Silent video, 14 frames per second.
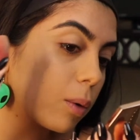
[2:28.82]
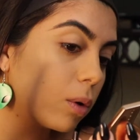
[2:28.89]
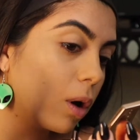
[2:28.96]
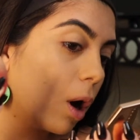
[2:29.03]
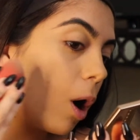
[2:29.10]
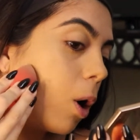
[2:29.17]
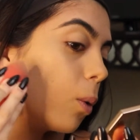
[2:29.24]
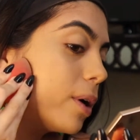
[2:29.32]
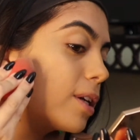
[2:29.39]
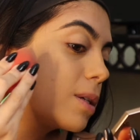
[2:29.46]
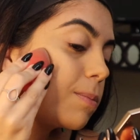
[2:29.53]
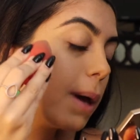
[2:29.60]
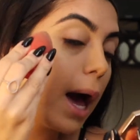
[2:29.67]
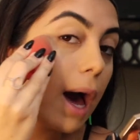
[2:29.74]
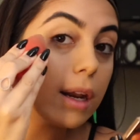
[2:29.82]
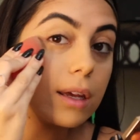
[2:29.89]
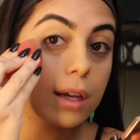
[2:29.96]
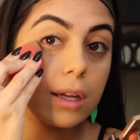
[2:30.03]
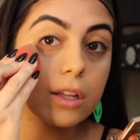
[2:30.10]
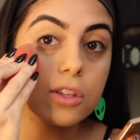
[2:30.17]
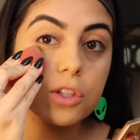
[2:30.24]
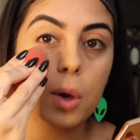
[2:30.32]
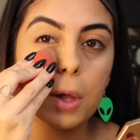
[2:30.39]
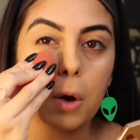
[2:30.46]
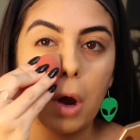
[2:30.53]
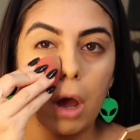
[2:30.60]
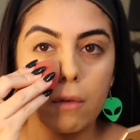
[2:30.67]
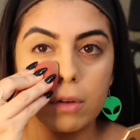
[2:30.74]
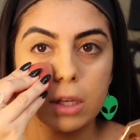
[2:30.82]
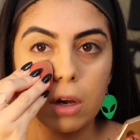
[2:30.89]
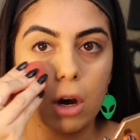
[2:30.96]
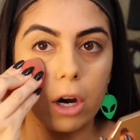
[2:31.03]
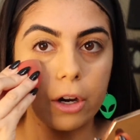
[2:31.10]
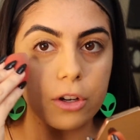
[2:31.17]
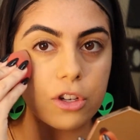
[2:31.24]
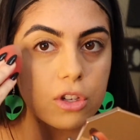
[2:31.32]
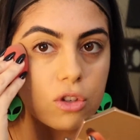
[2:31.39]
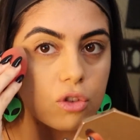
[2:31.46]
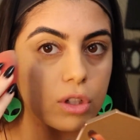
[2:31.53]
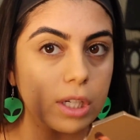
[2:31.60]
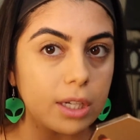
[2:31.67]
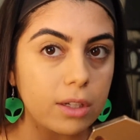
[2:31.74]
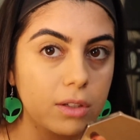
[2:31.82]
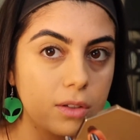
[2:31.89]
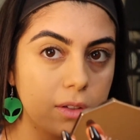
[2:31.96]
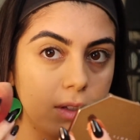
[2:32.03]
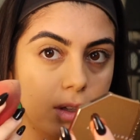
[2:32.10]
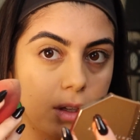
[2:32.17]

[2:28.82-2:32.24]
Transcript: will always pat it in so I don't have any harsh streaks.